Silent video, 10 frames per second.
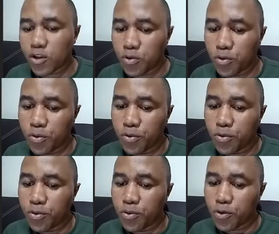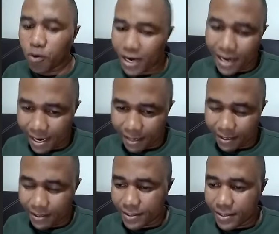to rural
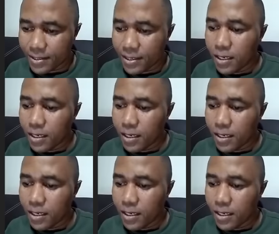areas.